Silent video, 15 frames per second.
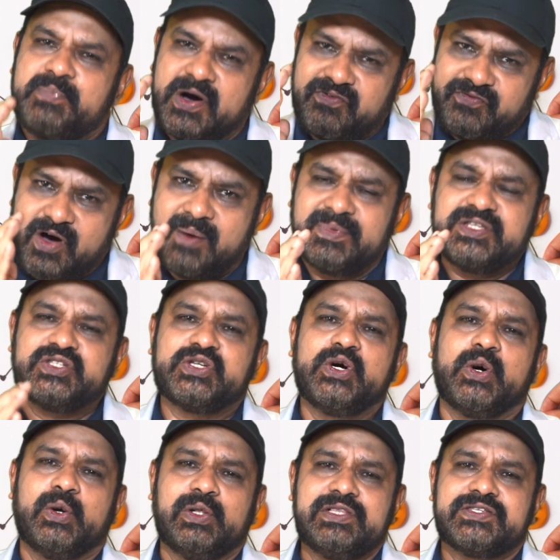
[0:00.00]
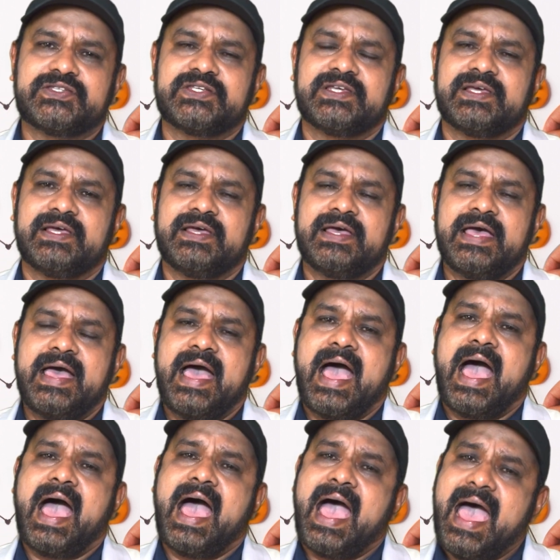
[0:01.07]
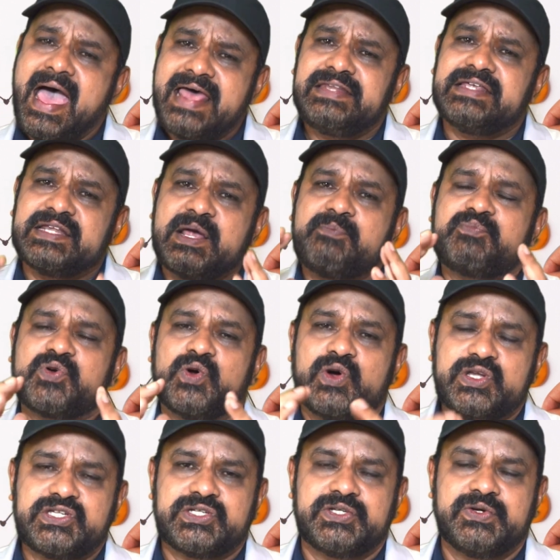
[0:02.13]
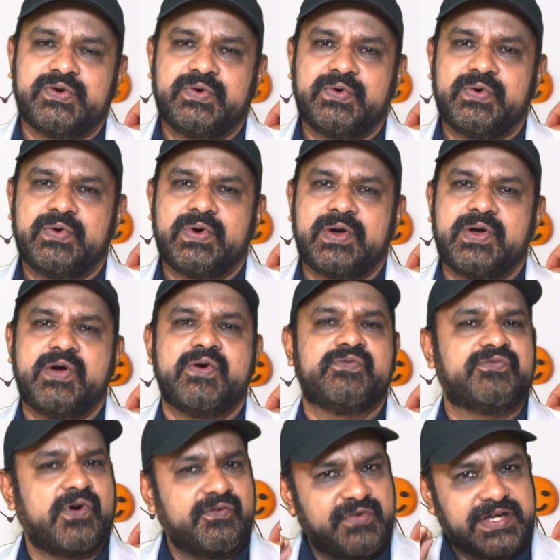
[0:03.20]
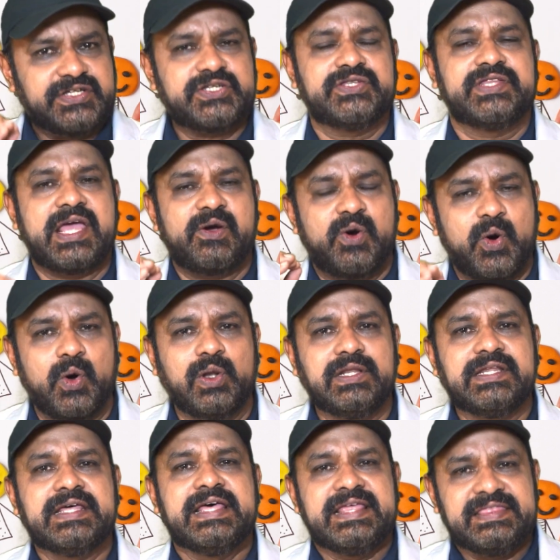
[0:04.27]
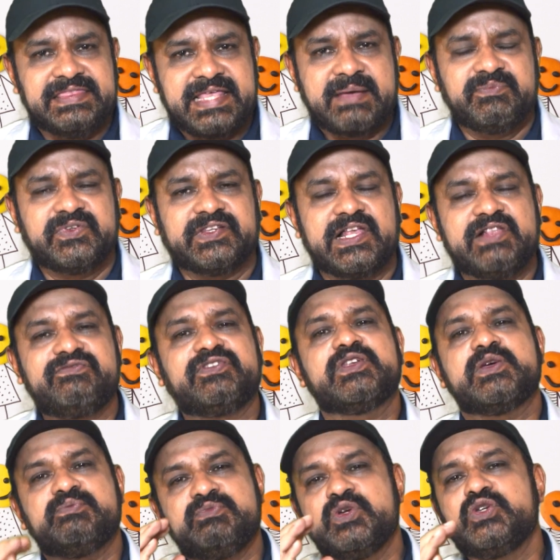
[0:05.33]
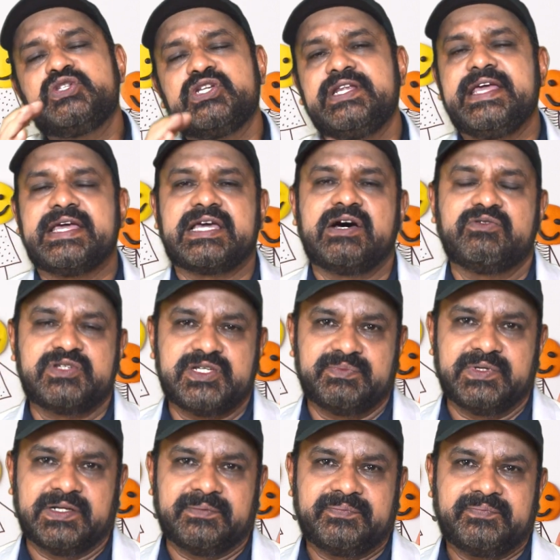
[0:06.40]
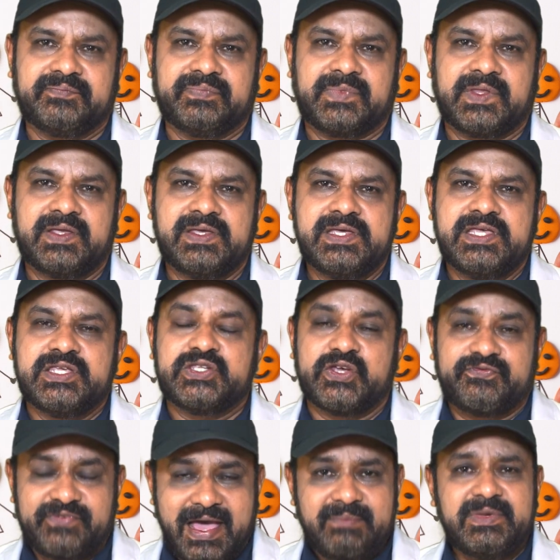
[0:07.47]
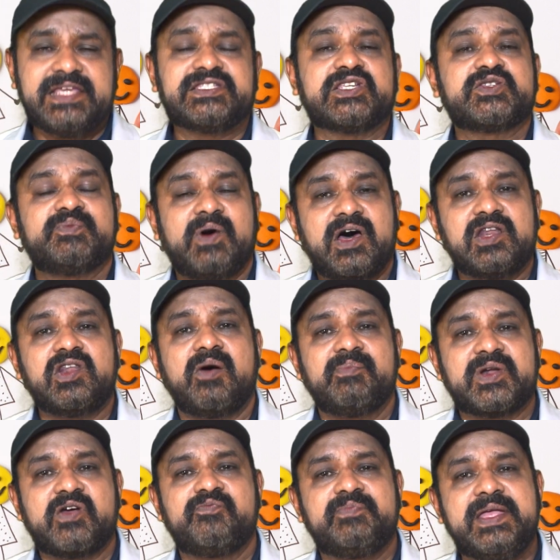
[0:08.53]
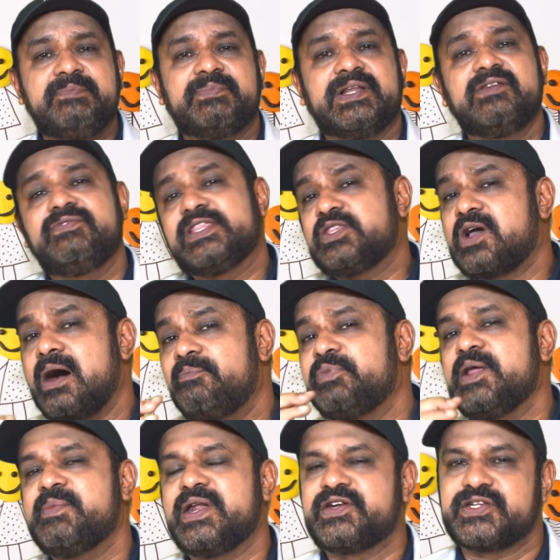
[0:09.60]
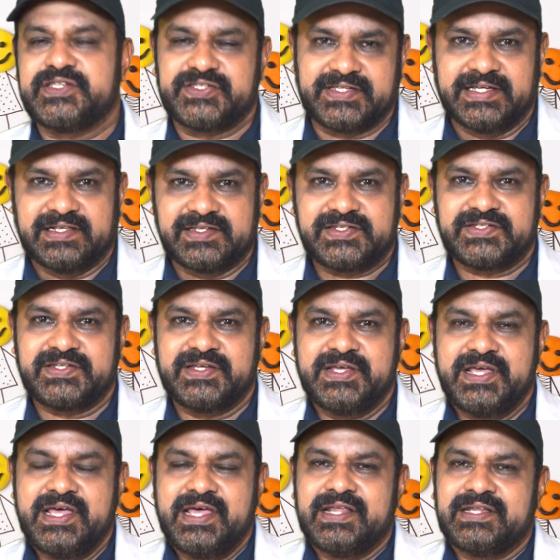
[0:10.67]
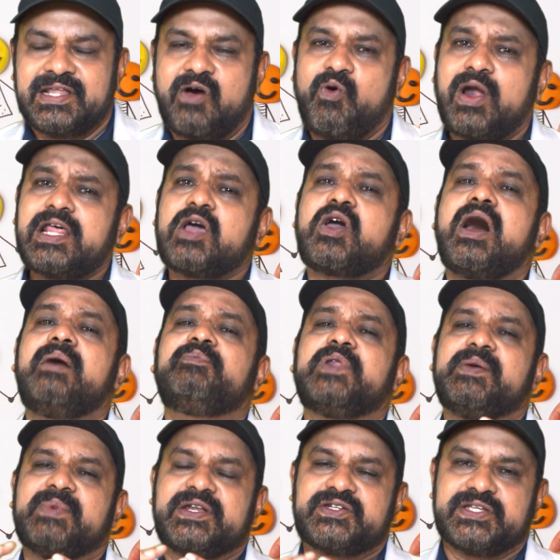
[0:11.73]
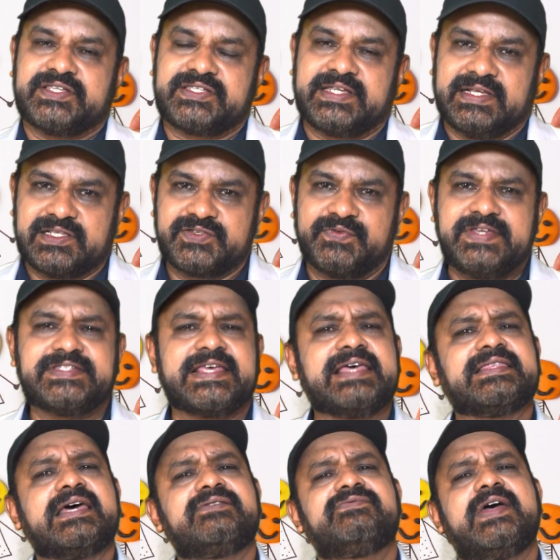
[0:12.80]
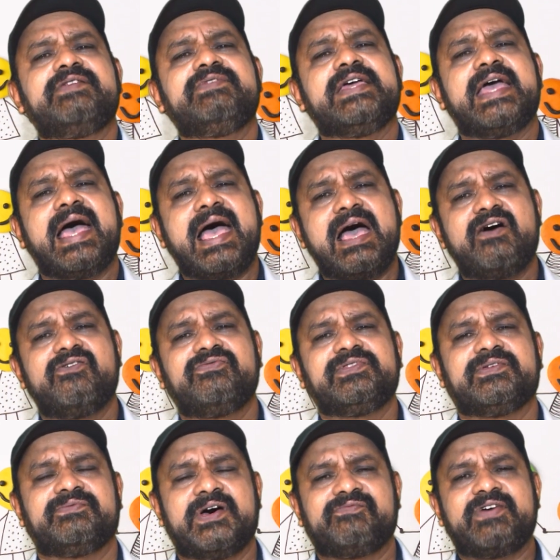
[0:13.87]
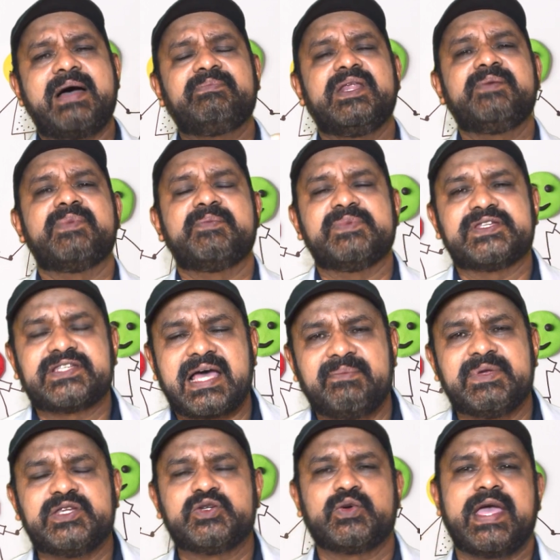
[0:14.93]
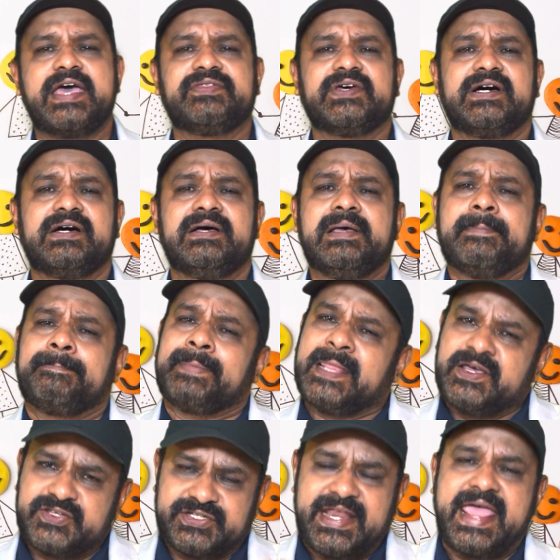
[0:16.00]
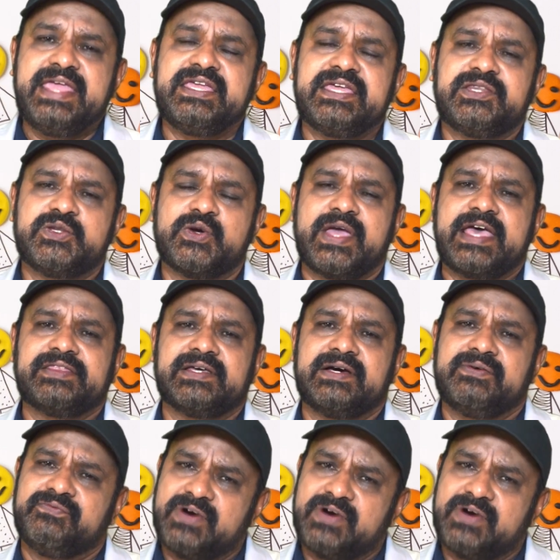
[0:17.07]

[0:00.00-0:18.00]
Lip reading: performance goals, and an approach for which they hold themselves mutually accountable. So family is a small number of people with complementary skills. Now, what are complementary skills? We say that when we have the family members coming together, staying together,